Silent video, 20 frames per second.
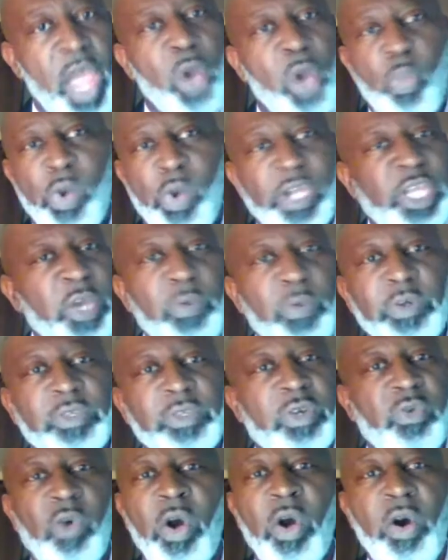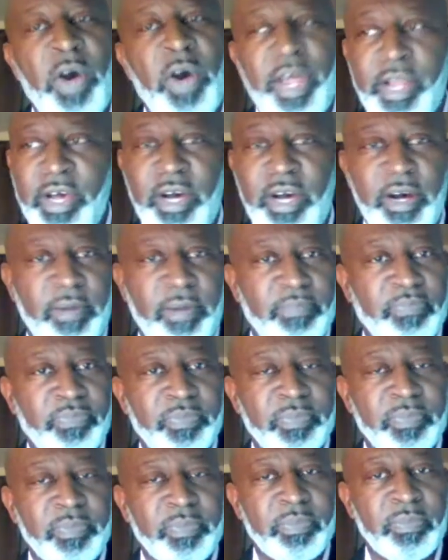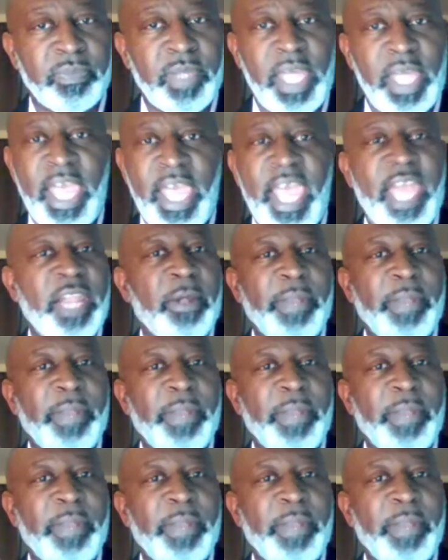When you was growing up, and